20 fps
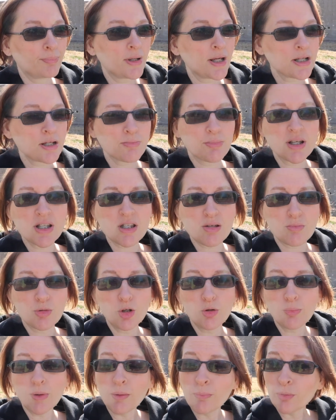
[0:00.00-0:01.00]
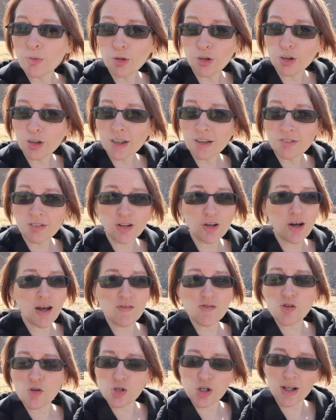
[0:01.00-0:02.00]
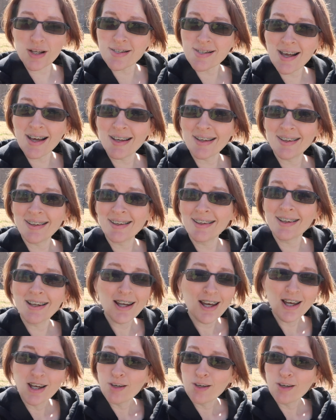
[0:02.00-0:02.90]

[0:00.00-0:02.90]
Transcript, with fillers: get to meet some new people even though I have social anxiety.